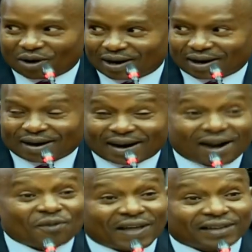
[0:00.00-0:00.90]

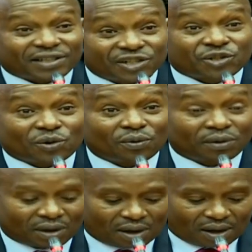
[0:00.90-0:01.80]
around that issue,
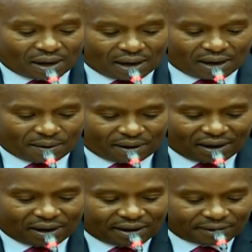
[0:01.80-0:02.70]

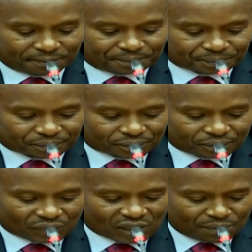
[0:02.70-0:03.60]

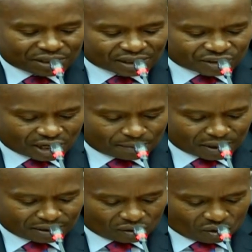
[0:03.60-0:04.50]
Mr.
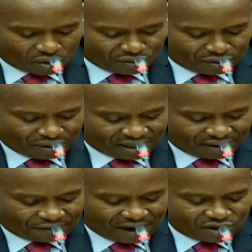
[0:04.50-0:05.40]
Chairman. On
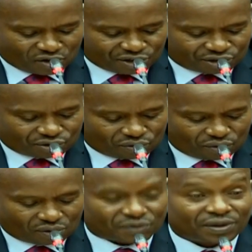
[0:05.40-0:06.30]
the final
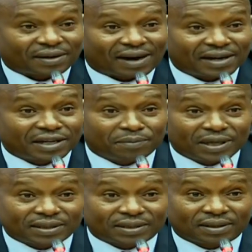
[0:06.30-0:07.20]
issue on the running
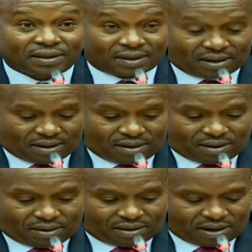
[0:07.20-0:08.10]
mate,
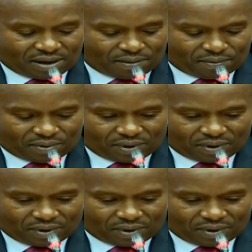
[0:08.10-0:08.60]
the